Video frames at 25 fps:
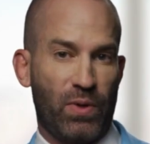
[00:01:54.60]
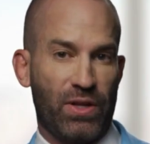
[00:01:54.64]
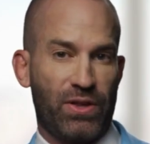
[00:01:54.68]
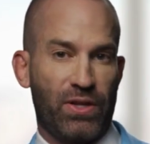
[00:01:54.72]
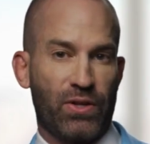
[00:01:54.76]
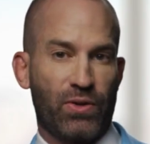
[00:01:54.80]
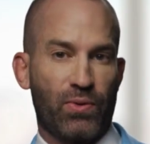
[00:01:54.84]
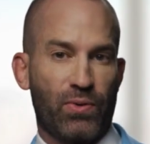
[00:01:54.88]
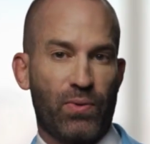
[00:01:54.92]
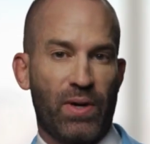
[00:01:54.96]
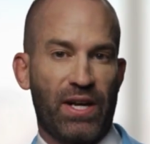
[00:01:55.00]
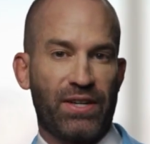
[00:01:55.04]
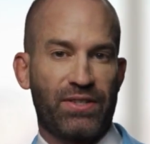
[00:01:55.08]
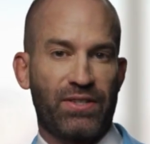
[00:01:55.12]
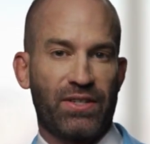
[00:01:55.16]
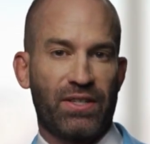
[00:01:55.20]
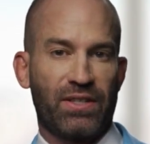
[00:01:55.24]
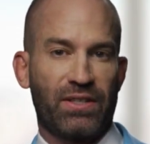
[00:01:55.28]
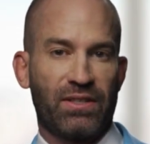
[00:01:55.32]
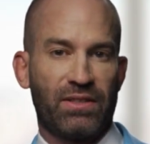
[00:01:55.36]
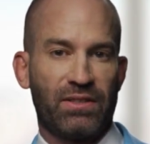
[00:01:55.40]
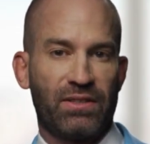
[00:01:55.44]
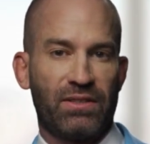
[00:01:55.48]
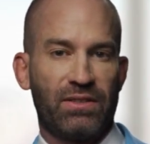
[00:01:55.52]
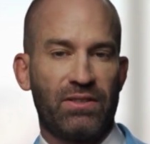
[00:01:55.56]
with your renter
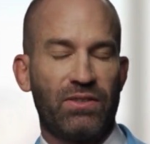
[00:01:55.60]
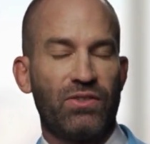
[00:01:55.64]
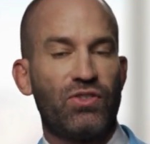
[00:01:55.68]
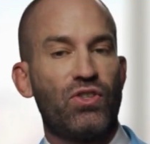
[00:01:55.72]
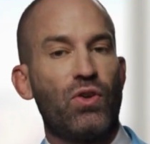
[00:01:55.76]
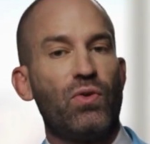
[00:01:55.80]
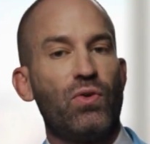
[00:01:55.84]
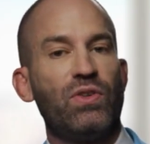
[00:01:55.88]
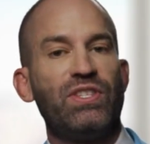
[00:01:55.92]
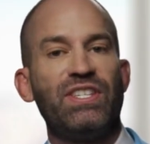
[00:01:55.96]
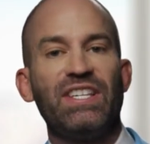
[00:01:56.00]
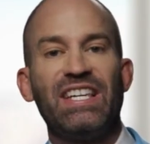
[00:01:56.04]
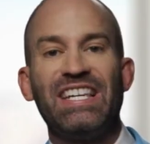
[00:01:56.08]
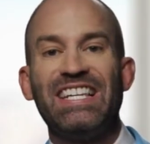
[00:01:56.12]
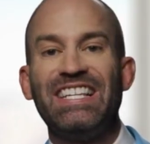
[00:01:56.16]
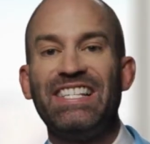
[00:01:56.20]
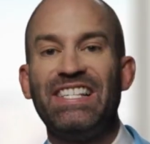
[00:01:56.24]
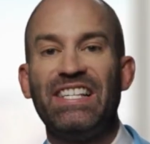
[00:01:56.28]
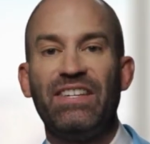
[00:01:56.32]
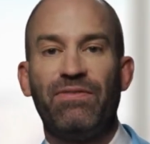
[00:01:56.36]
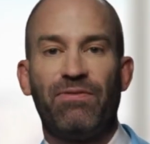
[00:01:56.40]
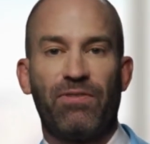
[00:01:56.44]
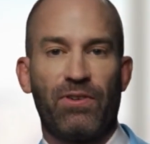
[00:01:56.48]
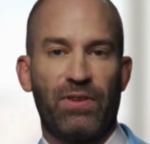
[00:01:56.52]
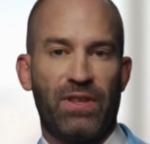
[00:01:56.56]
so it's
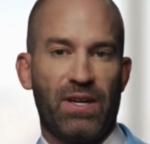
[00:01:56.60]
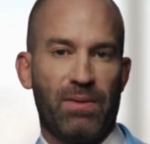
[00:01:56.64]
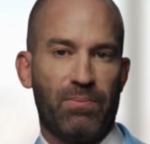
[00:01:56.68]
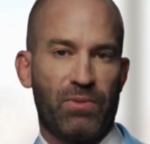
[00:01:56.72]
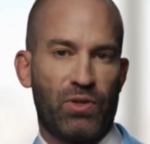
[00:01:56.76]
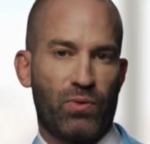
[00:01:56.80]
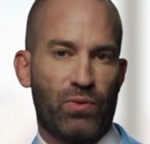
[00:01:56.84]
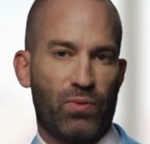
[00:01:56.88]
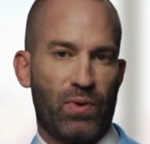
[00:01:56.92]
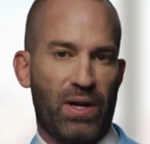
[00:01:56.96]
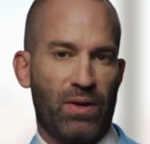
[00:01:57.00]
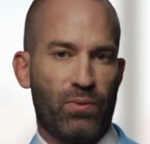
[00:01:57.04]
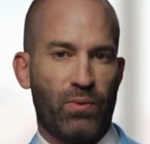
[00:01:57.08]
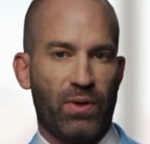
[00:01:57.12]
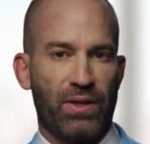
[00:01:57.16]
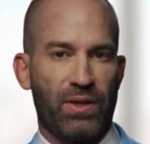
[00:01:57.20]
easy for them to rent